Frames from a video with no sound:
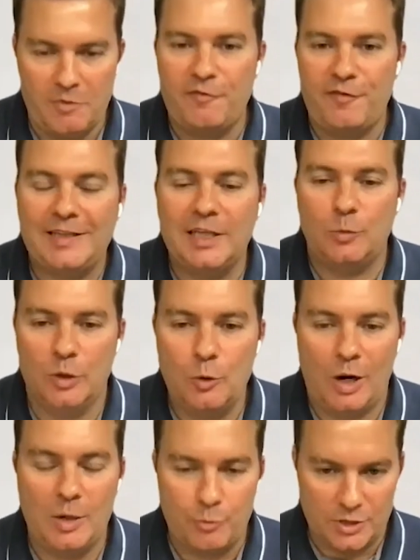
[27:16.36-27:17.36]
fact that we're
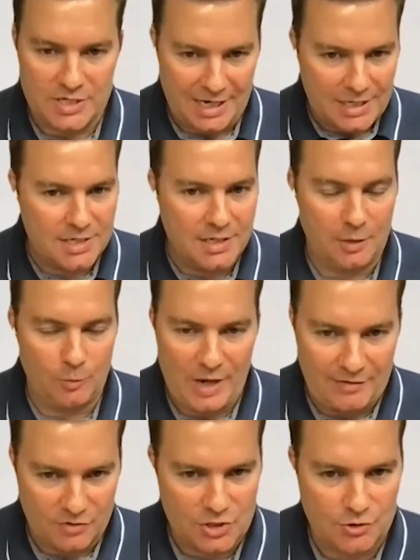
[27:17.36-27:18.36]
quite protected and we
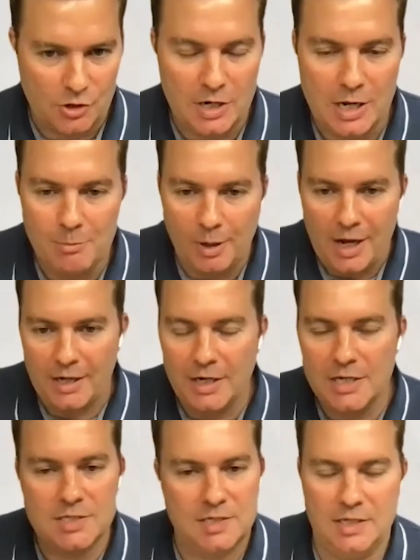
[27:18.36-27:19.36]
have a strong name behind
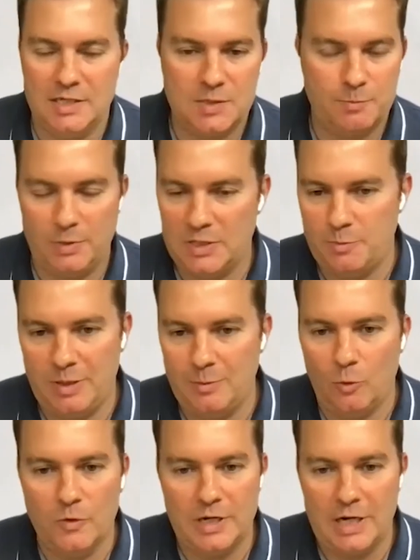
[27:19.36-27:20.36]
us, it's been
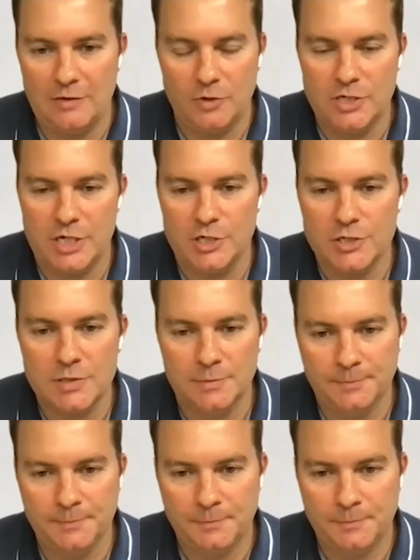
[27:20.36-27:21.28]
more than advantageous.